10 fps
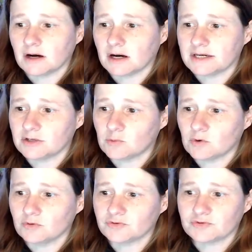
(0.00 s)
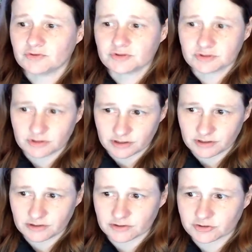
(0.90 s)
equals
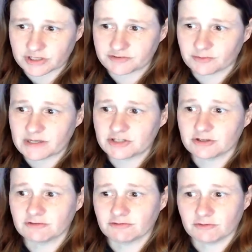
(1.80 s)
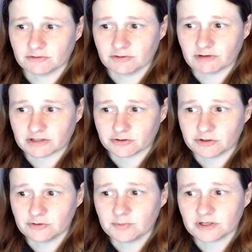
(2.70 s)
the transformation of the vector
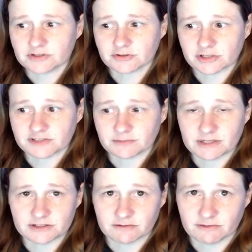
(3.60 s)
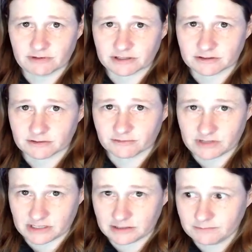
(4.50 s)
u plus the transformation of the vector
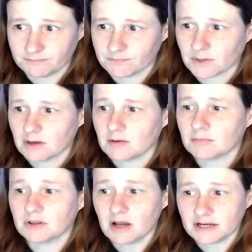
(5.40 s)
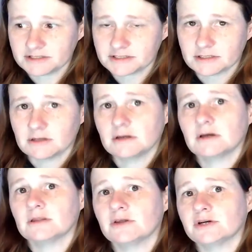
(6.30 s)
v plus
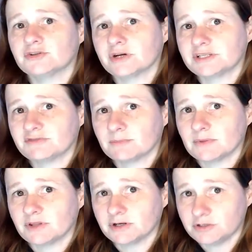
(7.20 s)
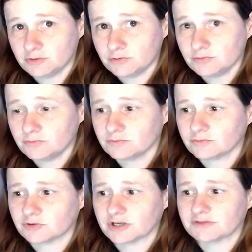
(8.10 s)
the u
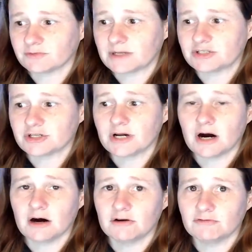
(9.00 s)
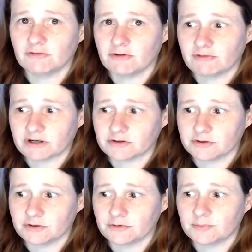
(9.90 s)
transformation of the vector
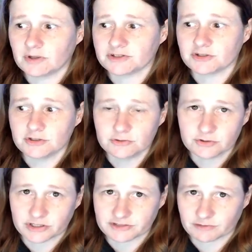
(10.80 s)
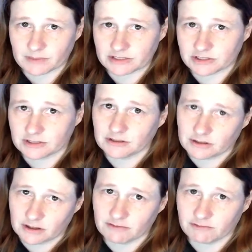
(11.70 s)
u plus the u transformation
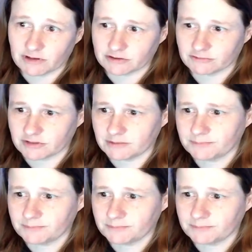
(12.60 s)
of the vector v.